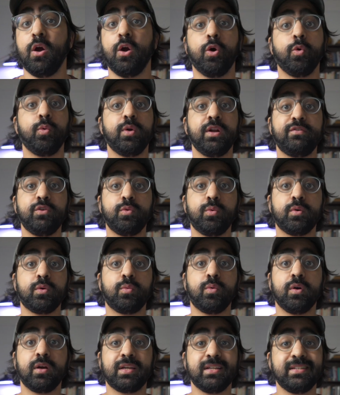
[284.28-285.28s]
Or what if you want to
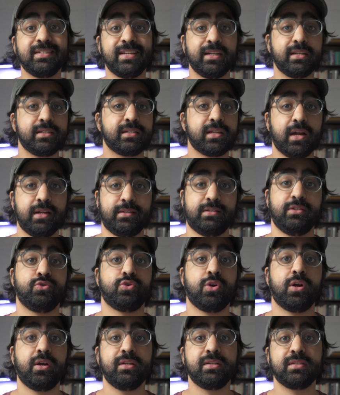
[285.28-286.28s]
work in data science and
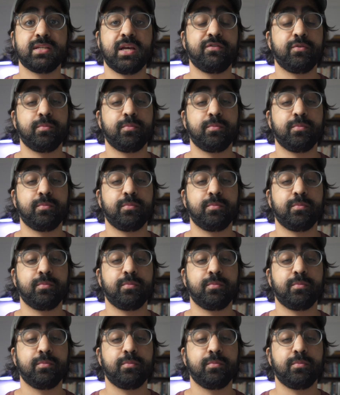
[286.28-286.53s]
draw insight